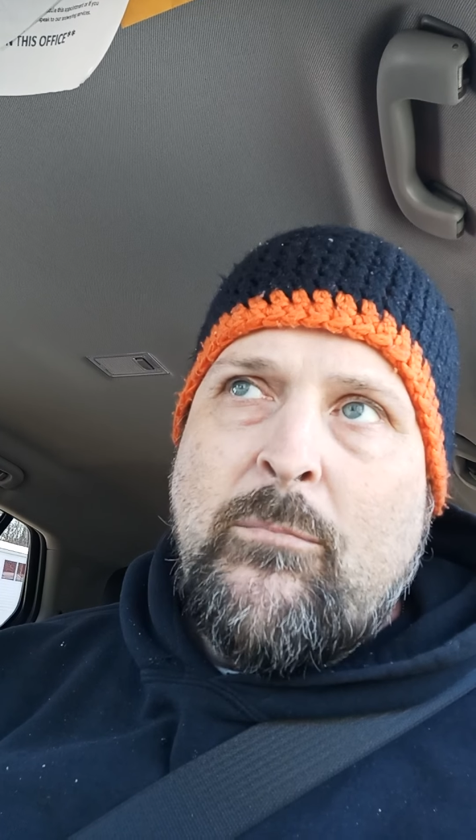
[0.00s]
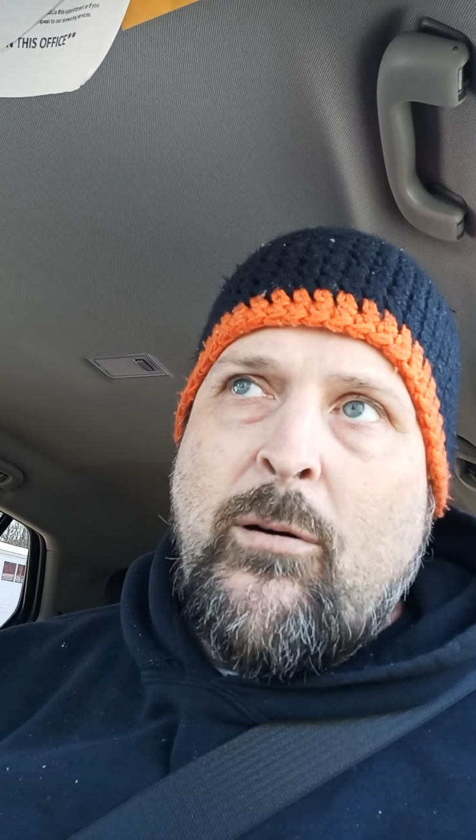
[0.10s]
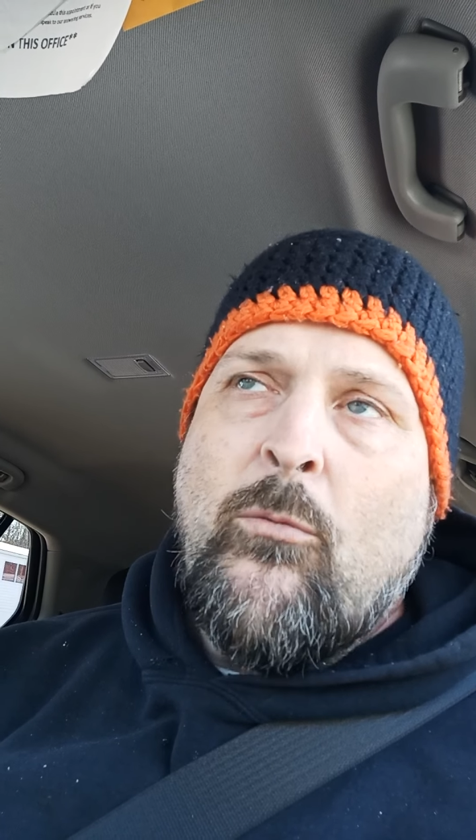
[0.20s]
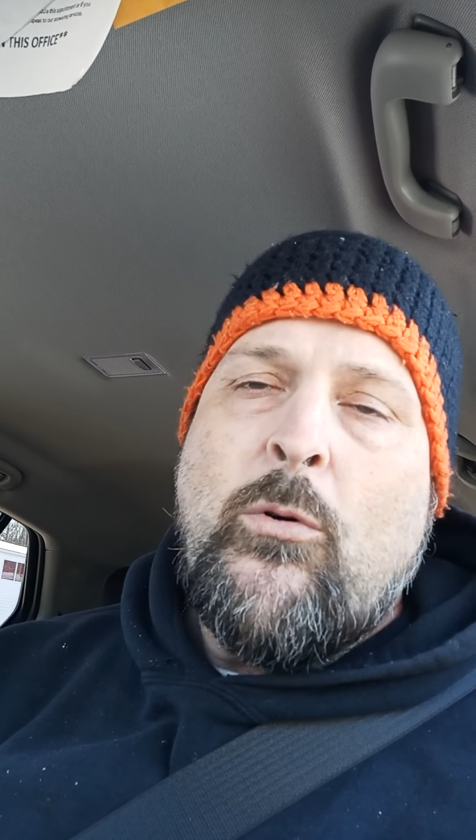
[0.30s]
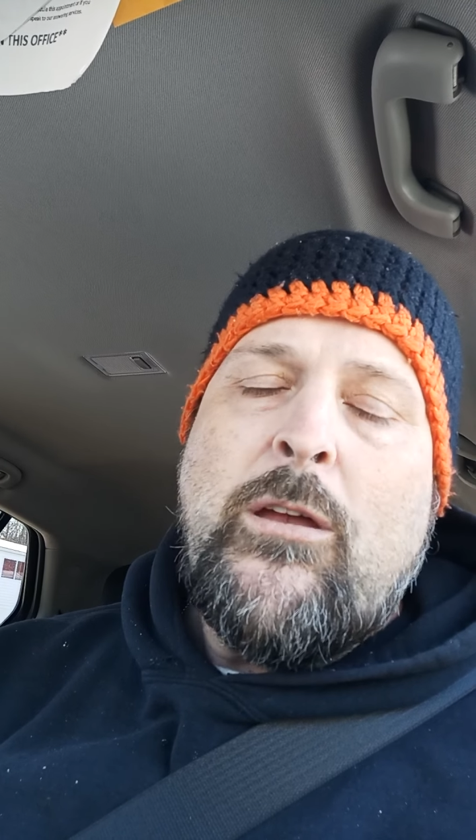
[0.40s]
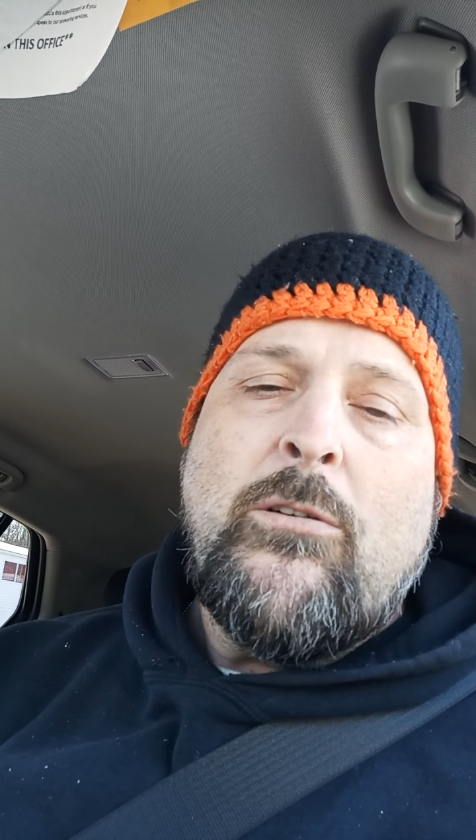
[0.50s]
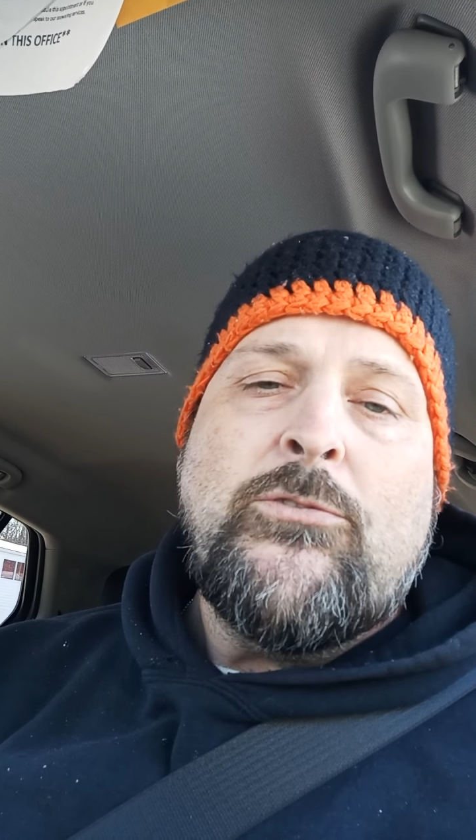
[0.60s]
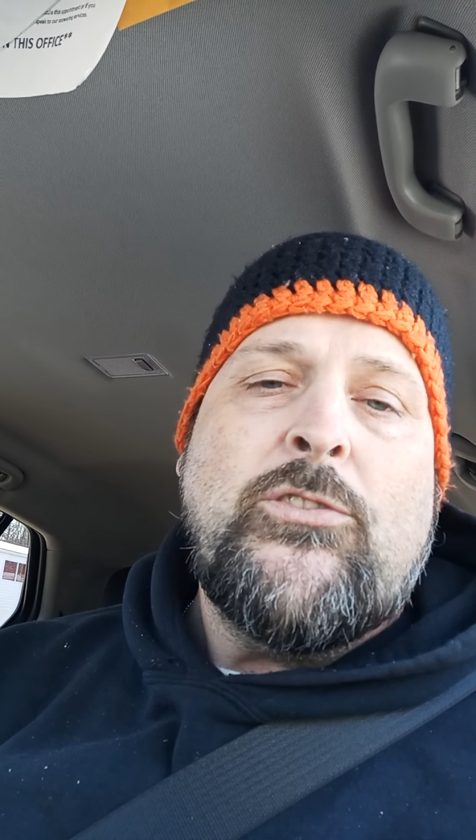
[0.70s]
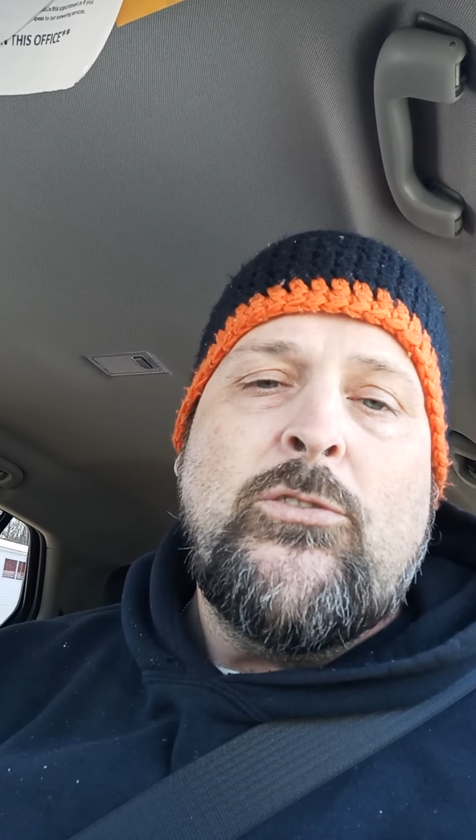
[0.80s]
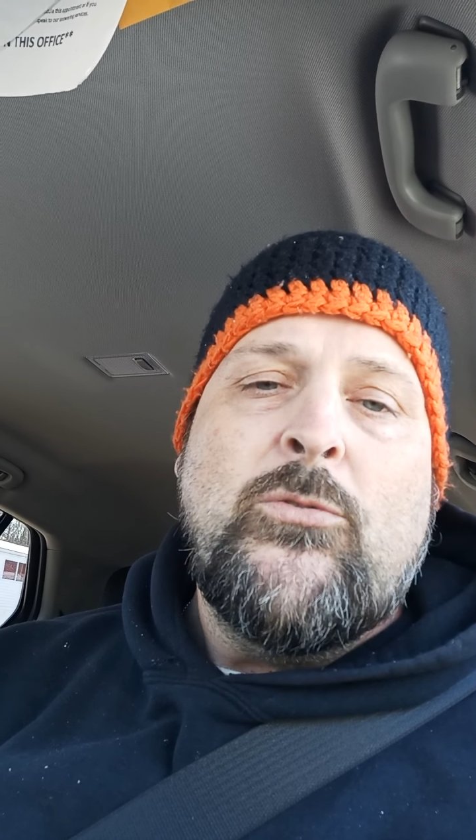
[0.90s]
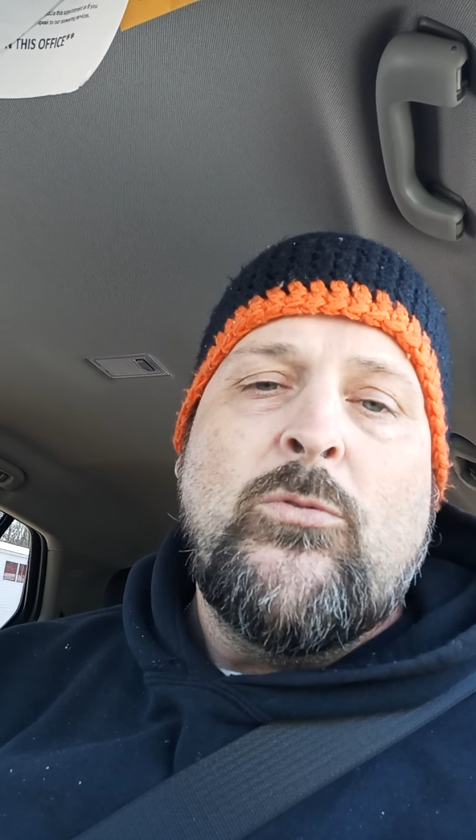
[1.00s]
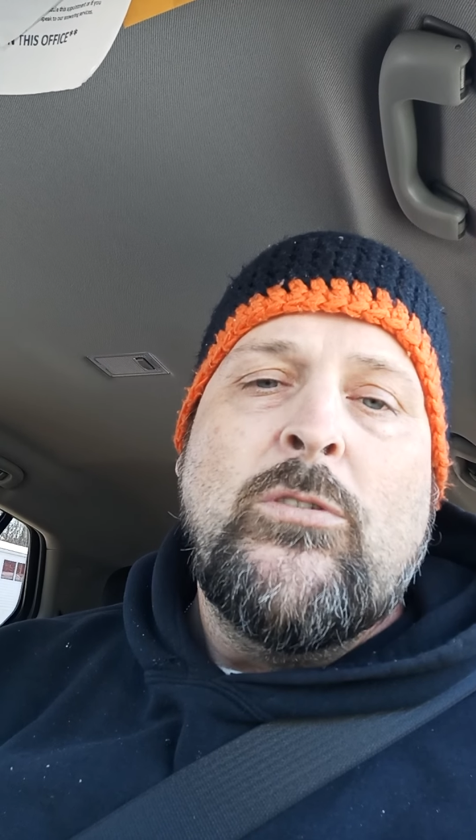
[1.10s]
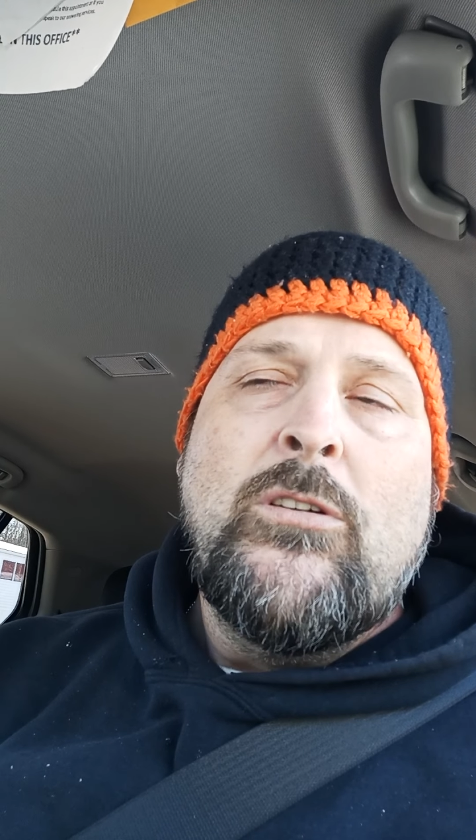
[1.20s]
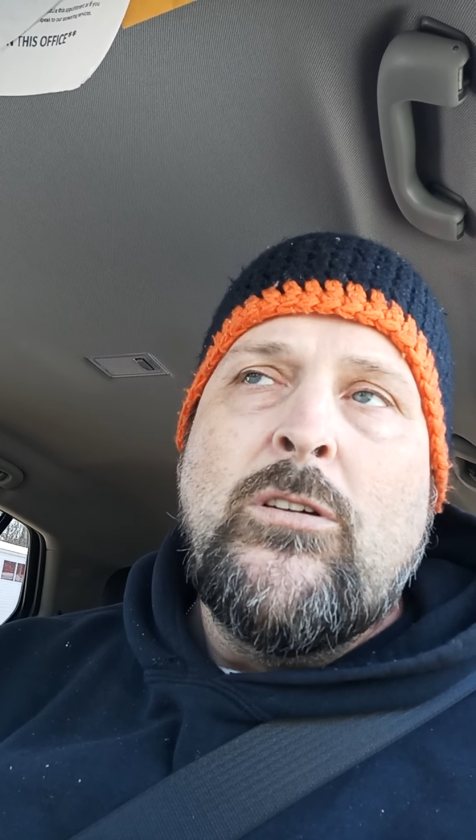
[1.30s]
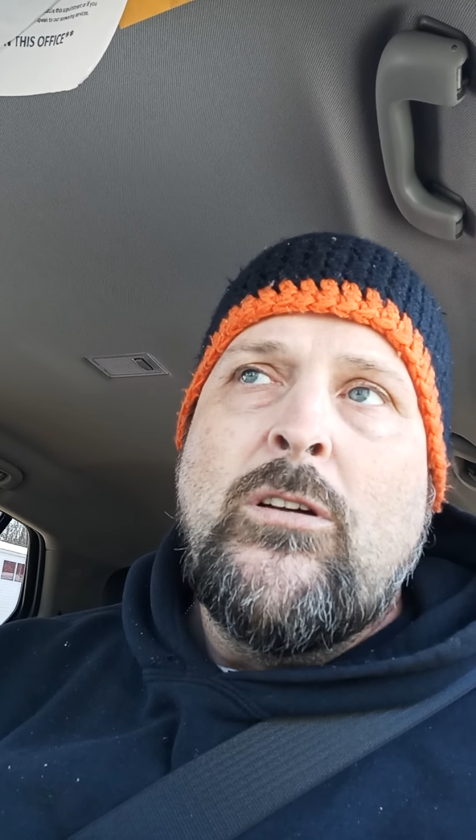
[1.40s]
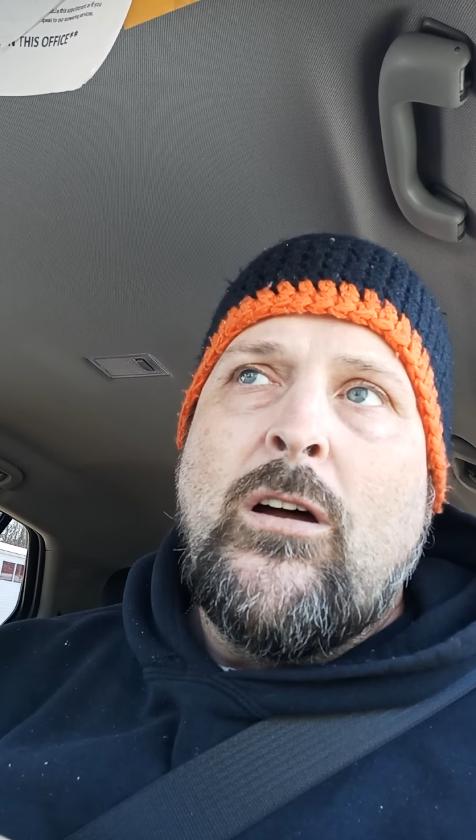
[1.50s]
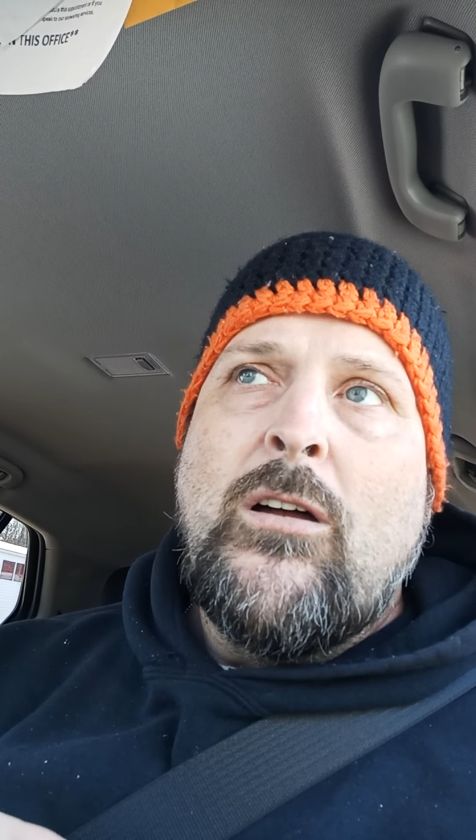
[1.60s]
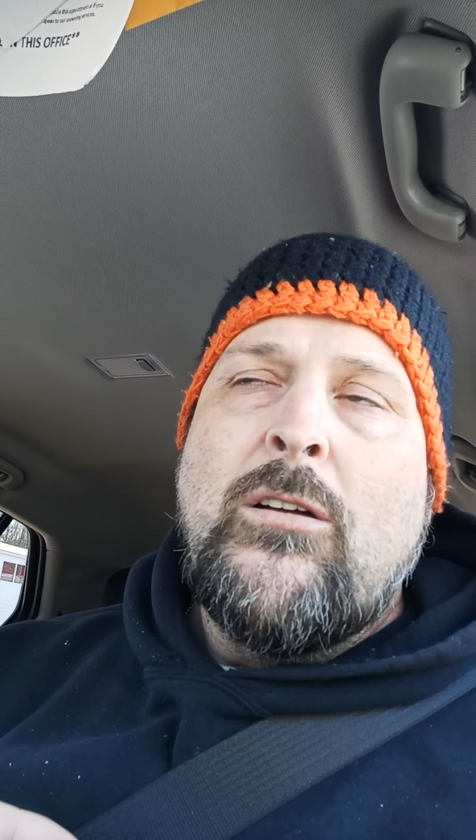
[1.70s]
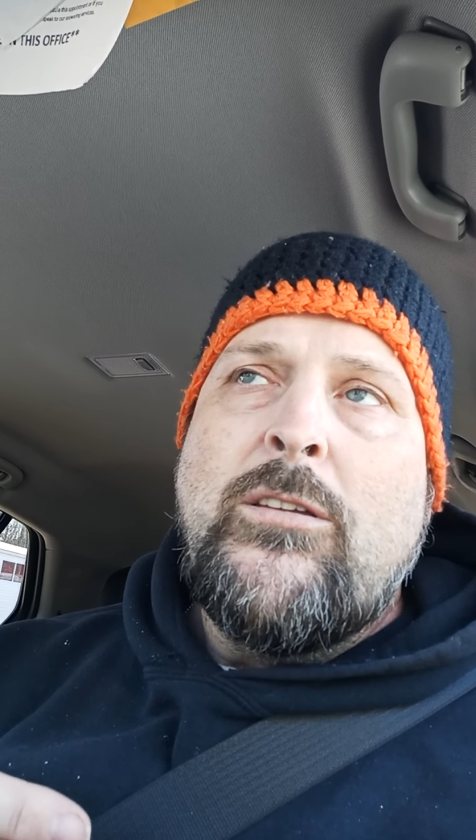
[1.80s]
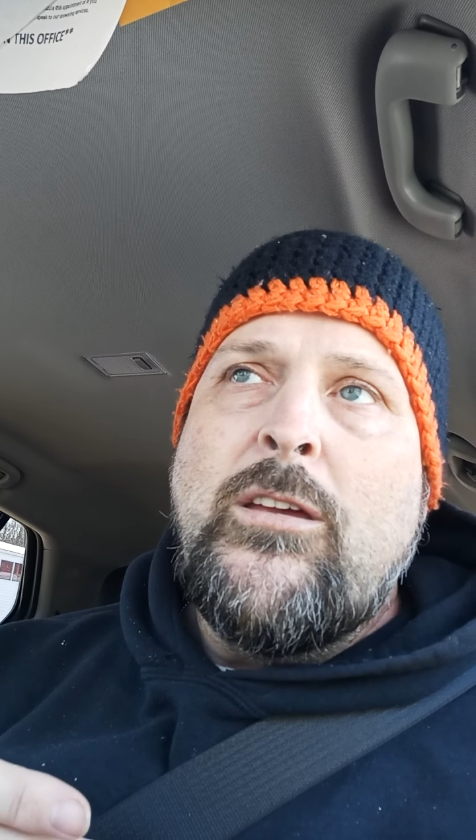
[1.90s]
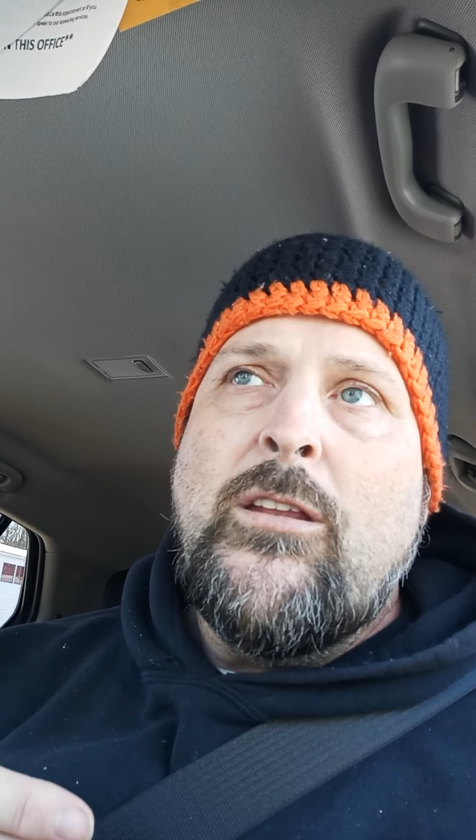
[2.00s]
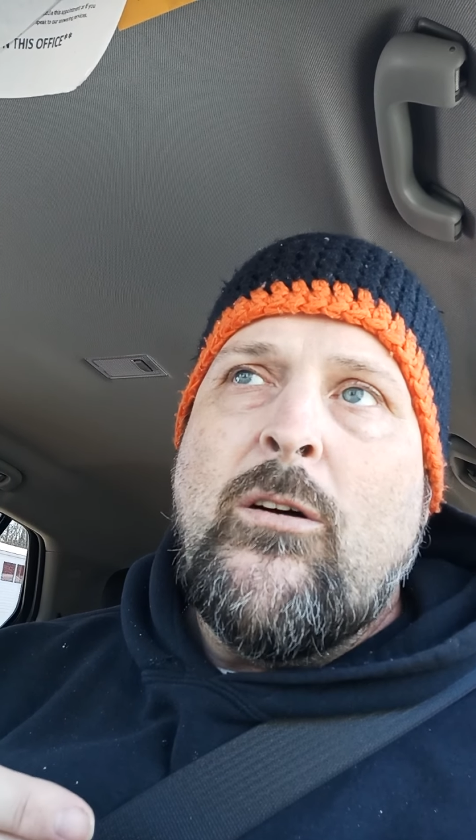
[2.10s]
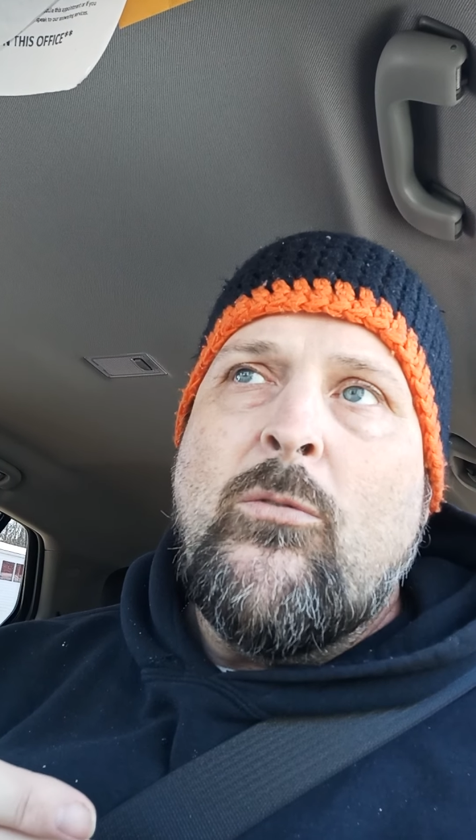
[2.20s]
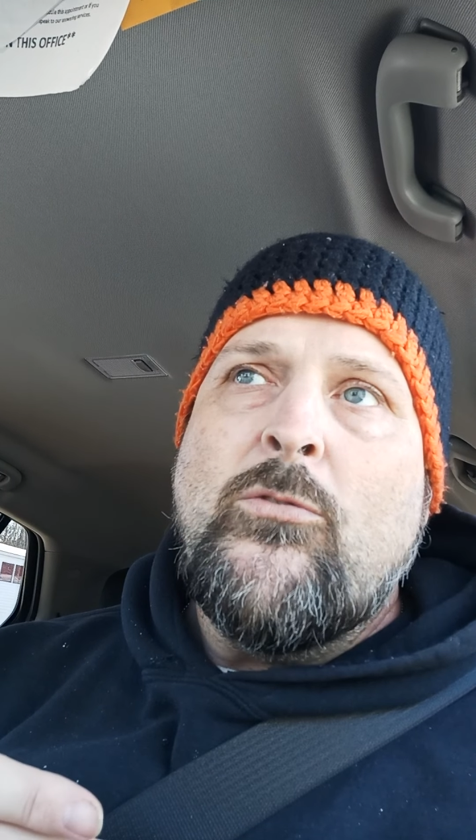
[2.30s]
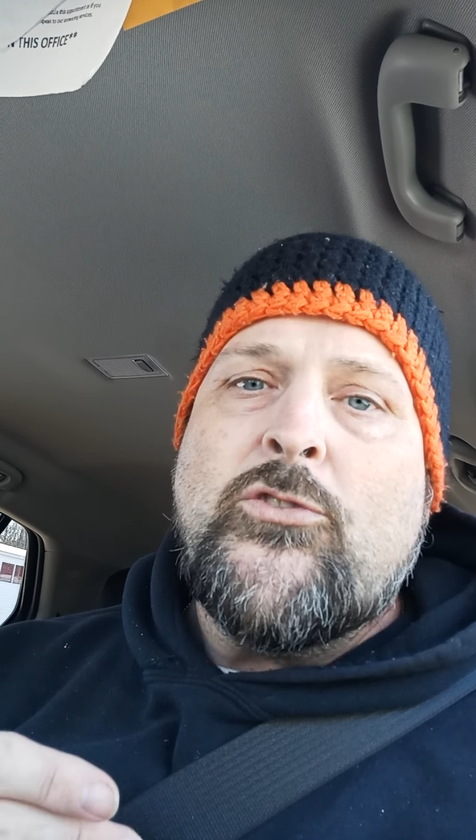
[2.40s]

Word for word: But we are to, you know,